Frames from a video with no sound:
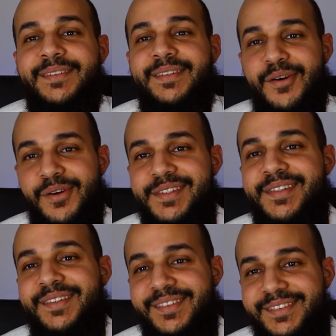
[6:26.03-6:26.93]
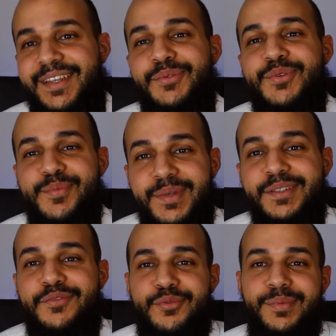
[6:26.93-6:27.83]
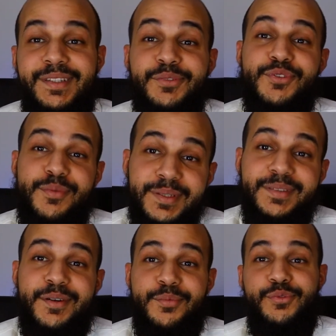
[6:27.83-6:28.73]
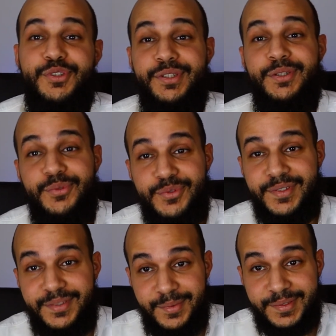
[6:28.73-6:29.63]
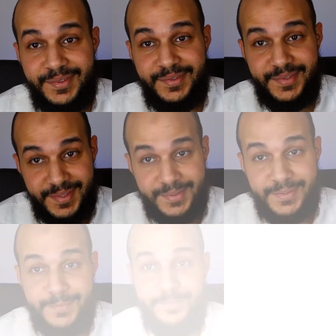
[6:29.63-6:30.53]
now I see, that was better for me, that was a better approach, that was the better things.